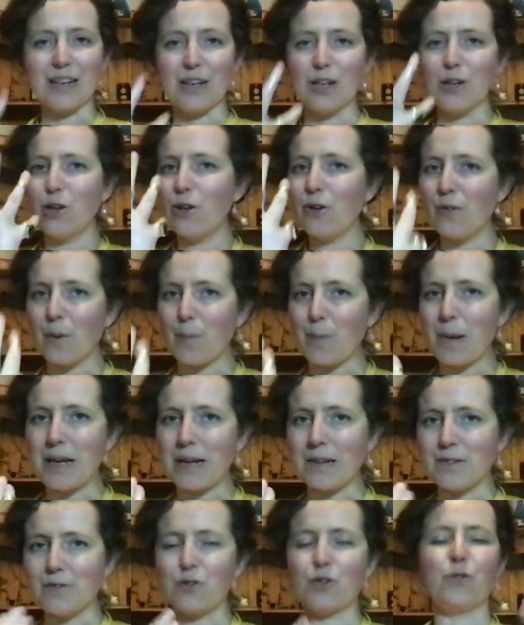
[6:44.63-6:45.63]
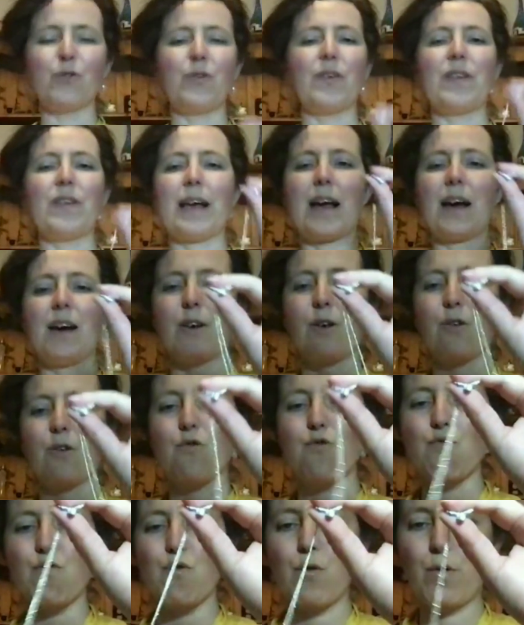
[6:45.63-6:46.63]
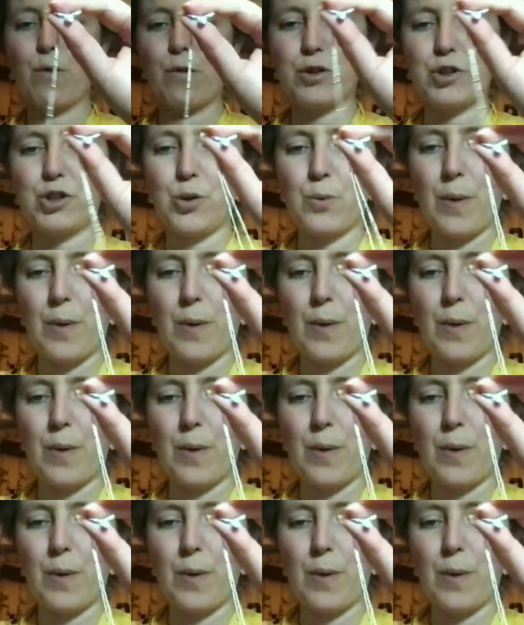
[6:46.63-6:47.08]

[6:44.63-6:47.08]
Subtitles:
I love a piece of jewellery that kind of draws you